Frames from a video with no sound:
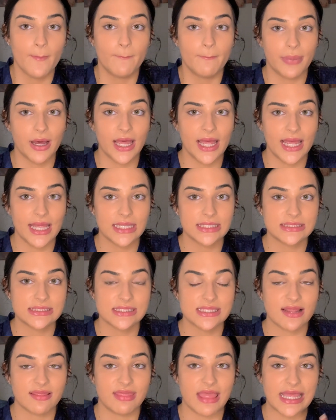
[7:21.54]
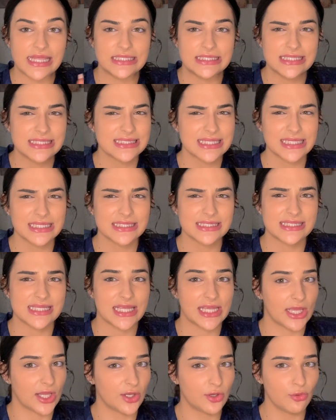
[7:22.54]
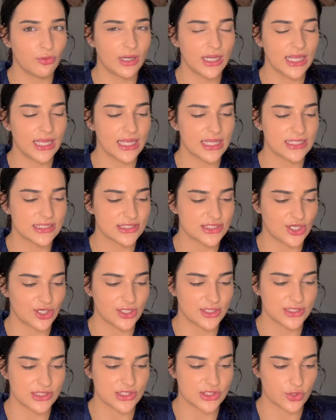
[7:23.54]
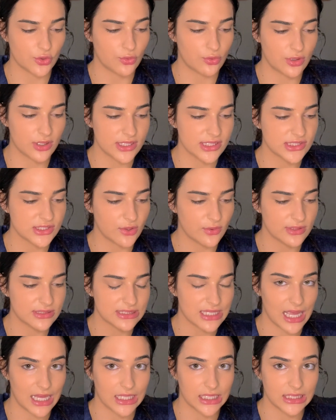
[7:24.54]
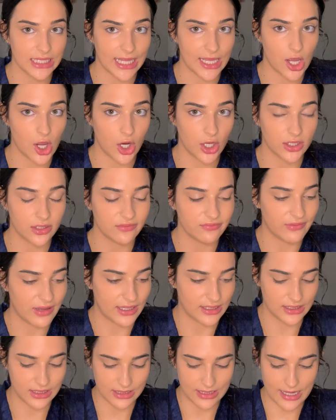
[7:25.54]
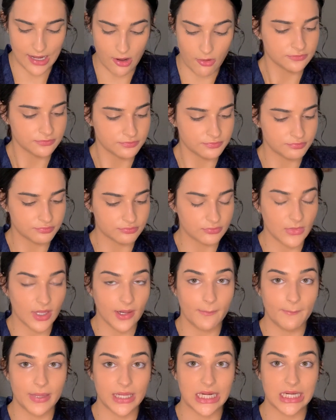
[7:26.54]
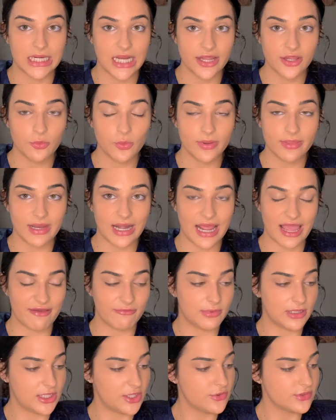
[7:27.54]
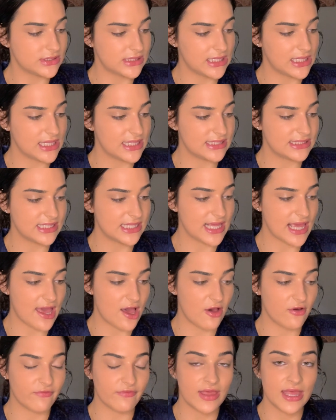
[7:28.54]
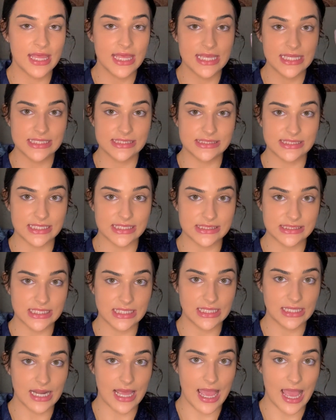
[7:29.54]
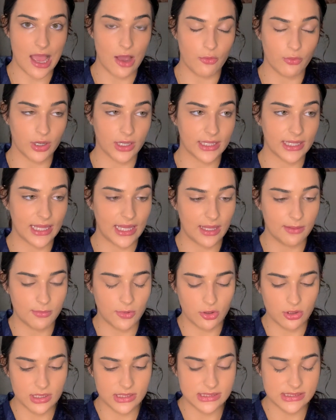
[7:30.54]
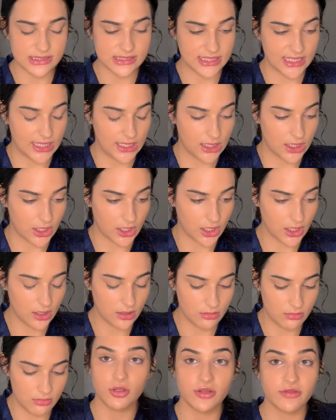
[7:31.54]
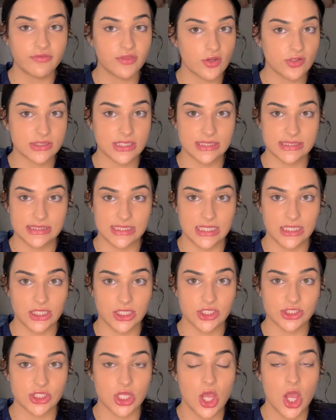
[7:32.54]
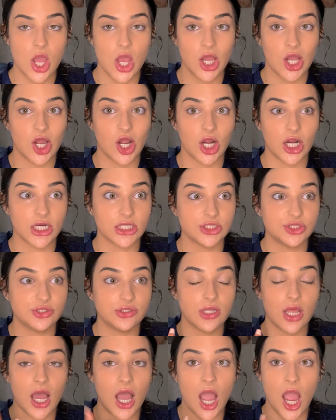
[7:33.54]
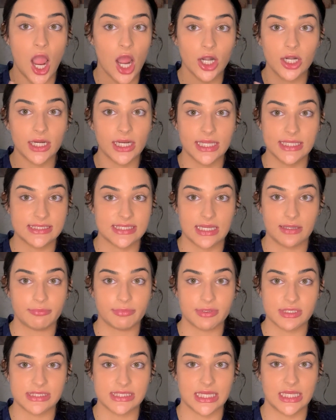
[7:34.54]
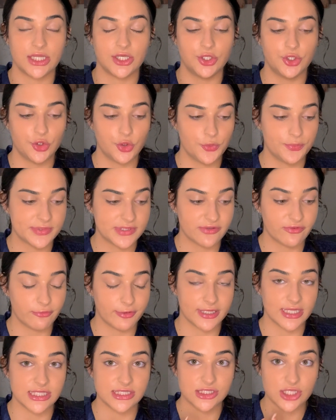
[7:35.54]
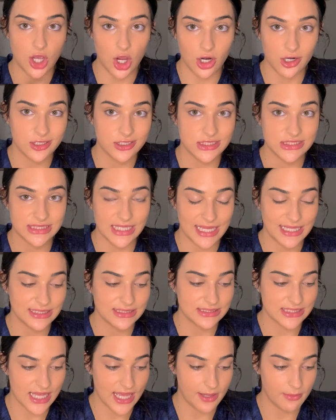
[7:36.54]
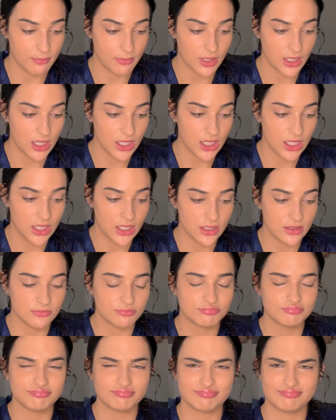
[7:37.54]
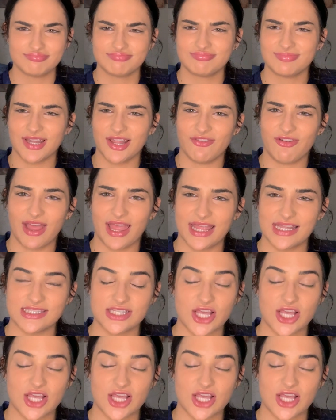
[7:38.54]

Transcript: but they discontinued it in certain stores, so it's kind of like hard to find it now. But another one that I have been using is the e.l.f. 16-Hour Camo Concealer. Both of those concealers are 110% dupes for the Tarte Shape Tape. If I can